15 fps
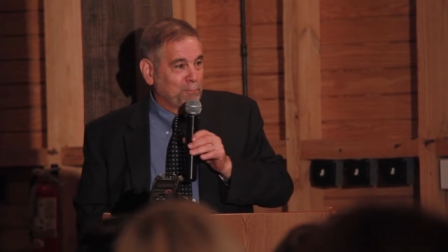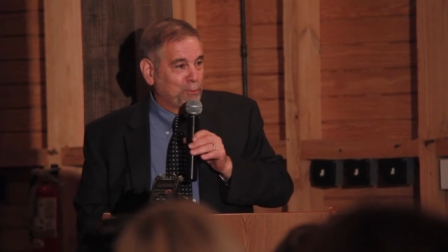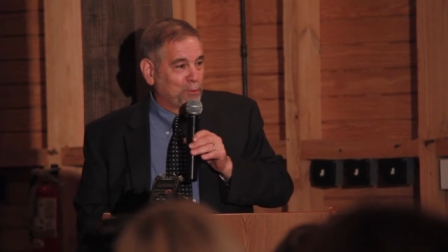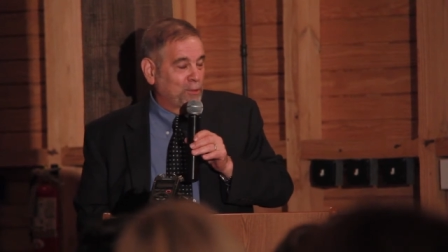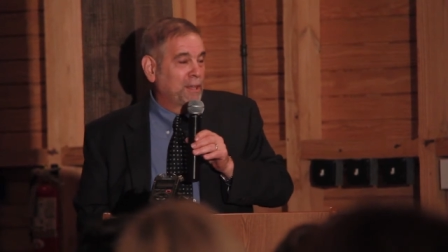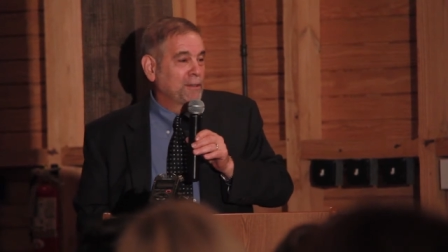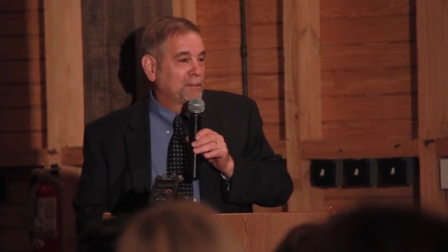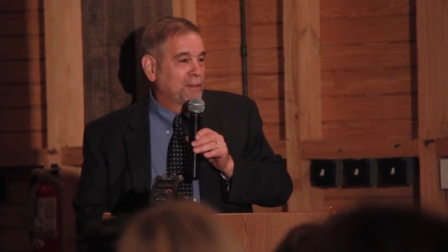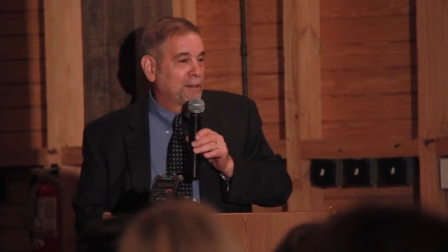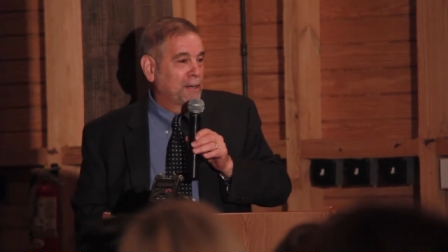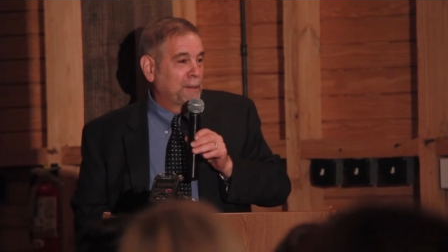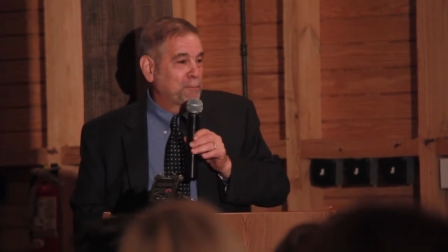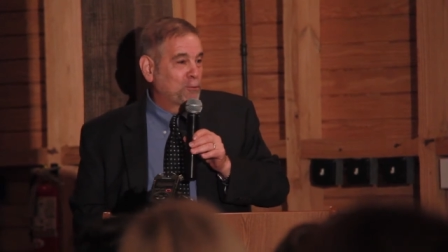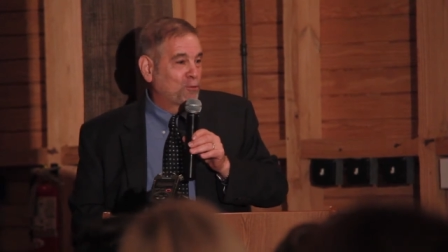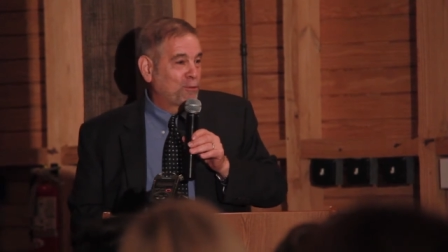Presented
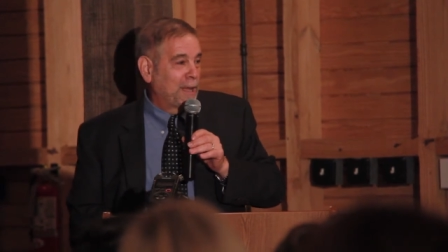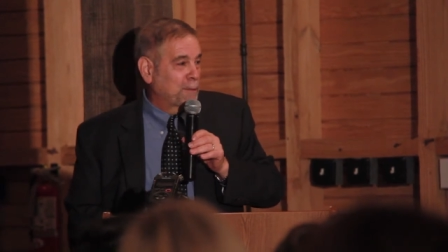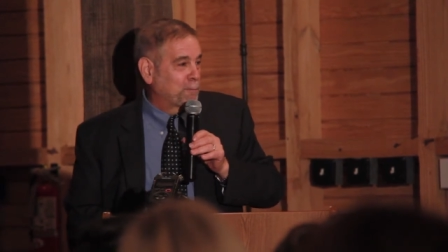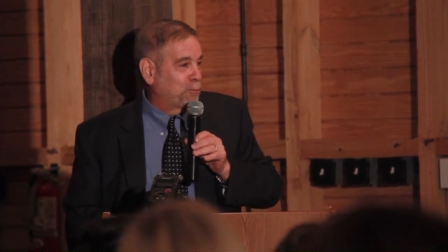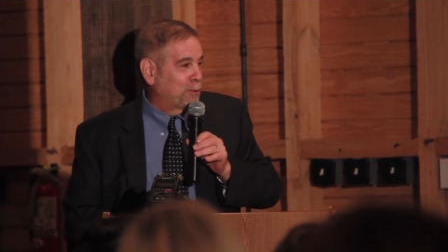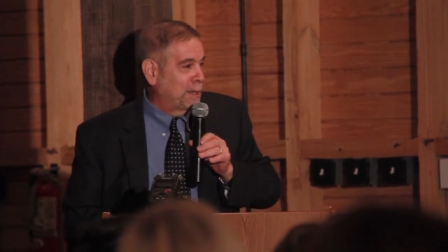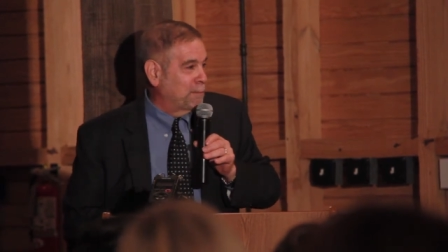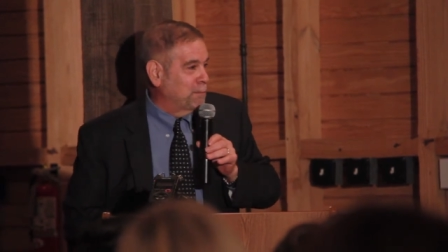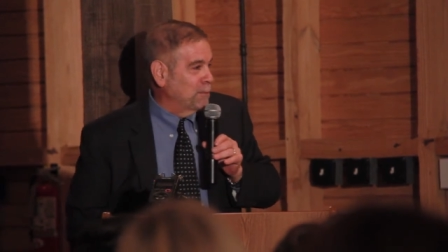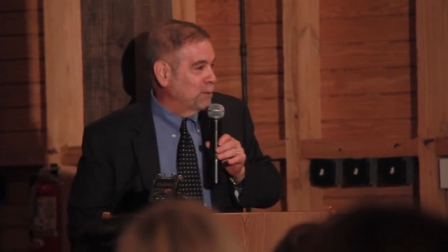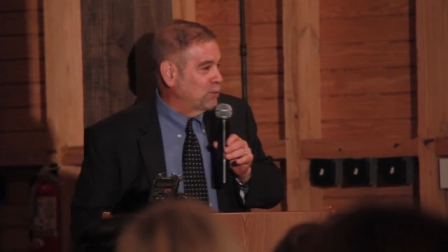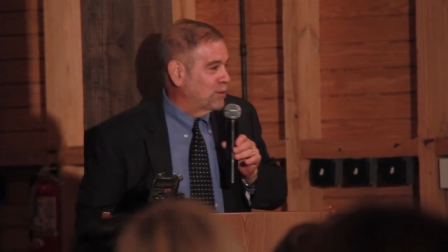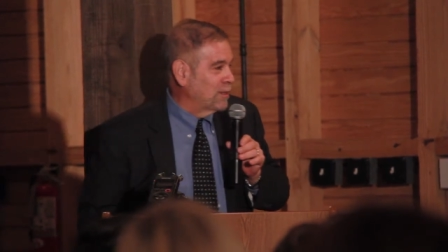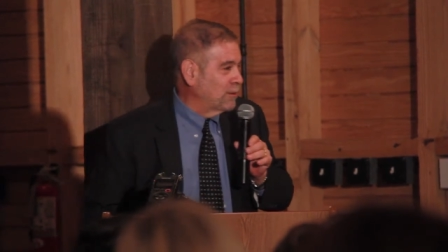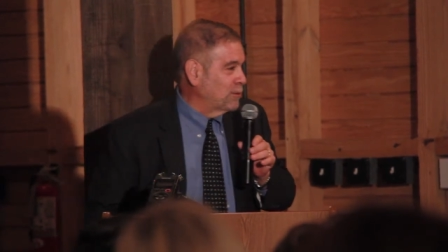an abstract problem.
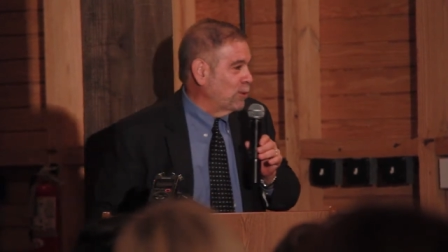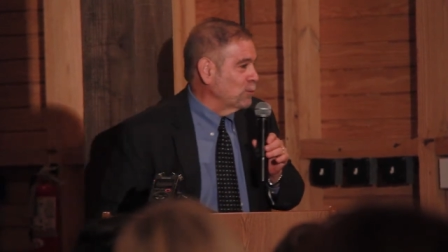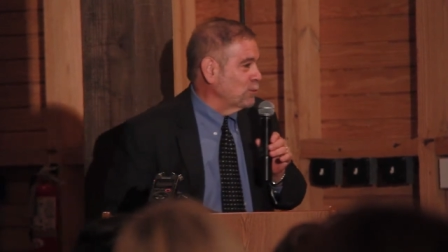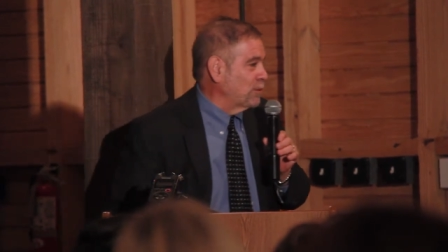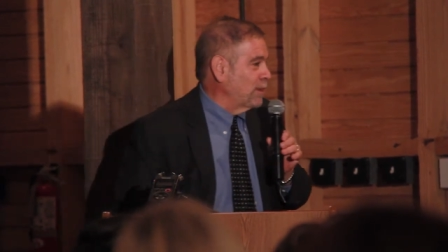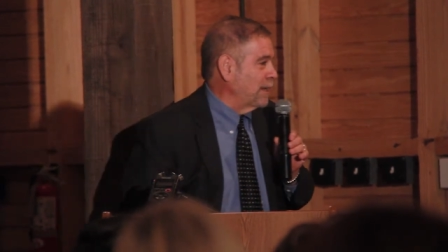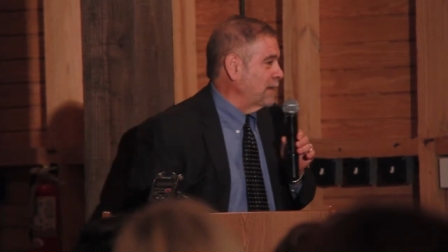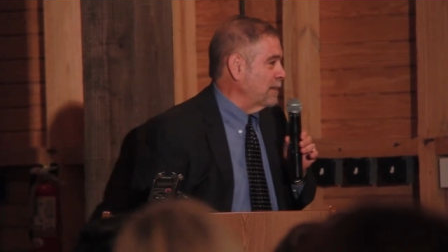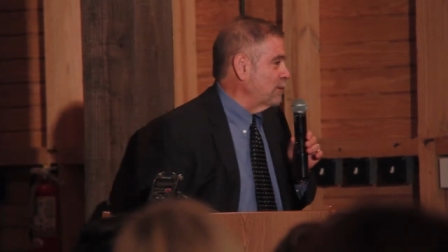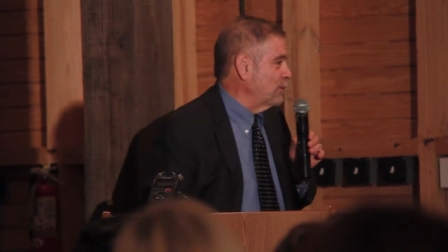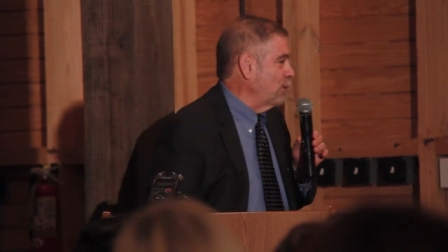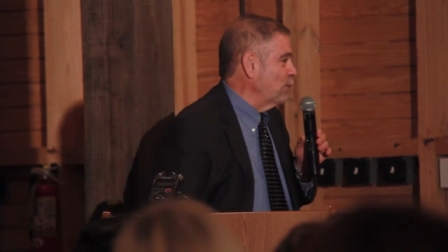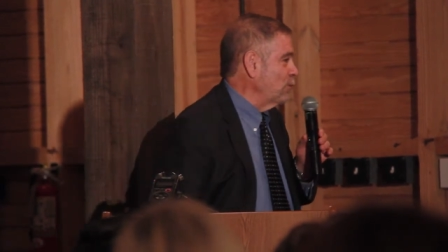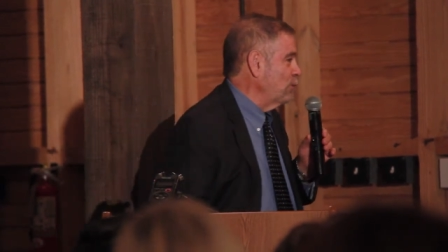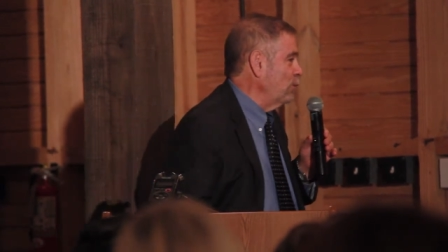He said, Don't take it,
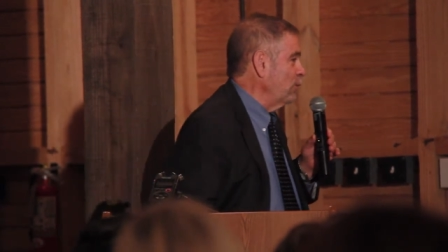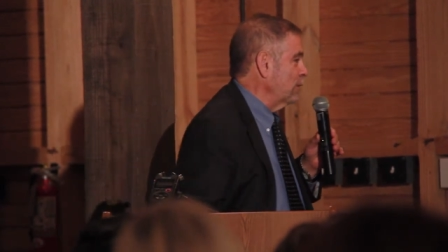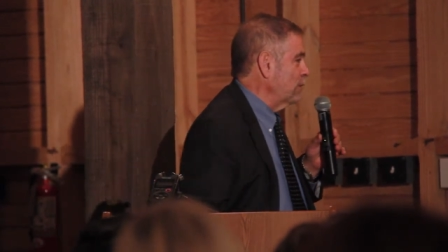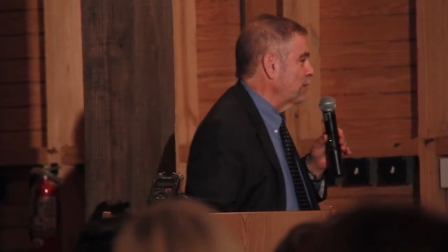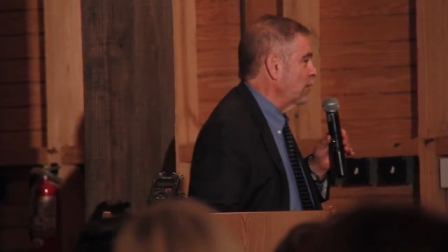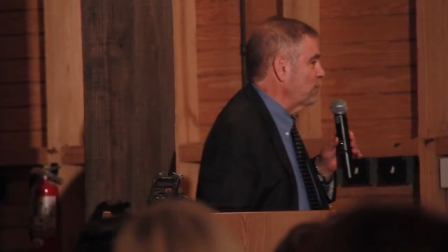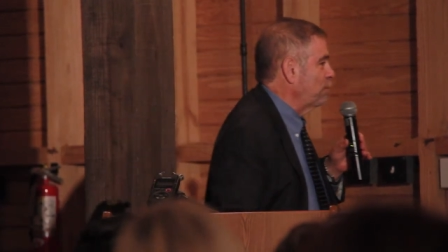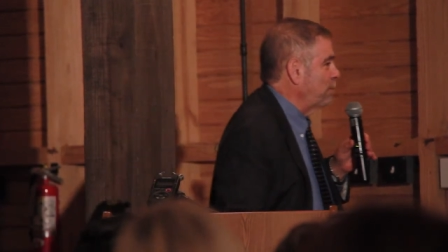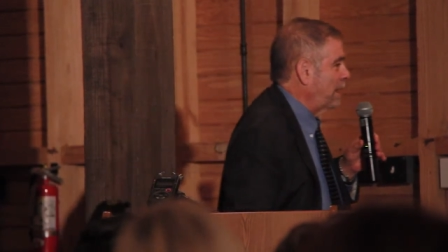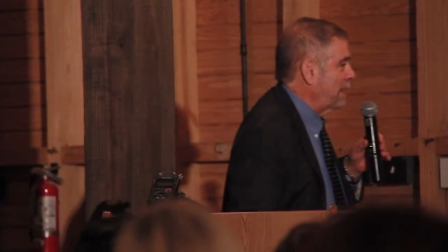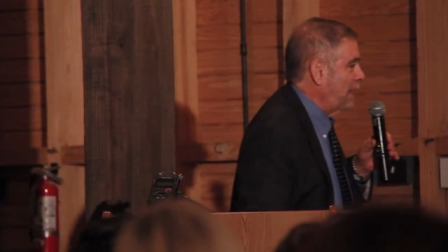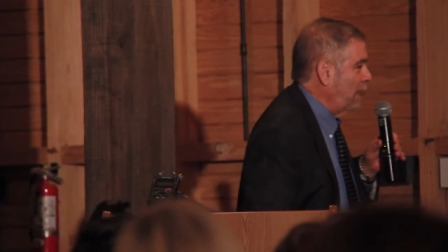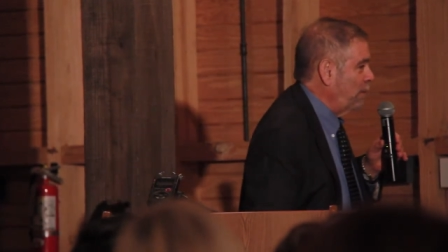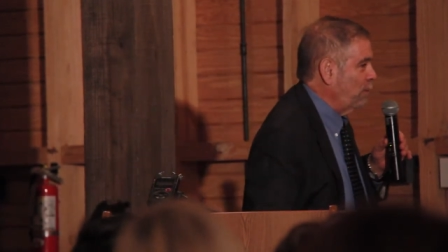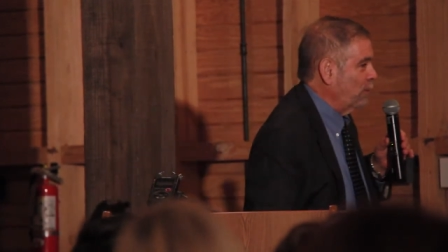don't do it, doesn't
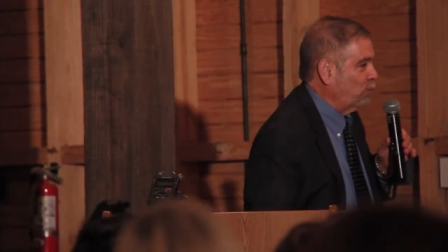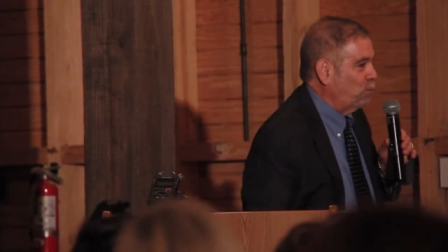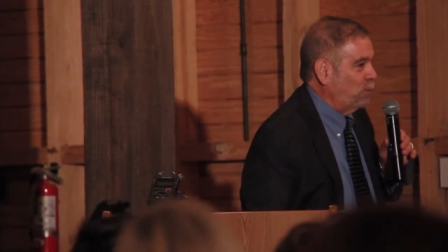matter how much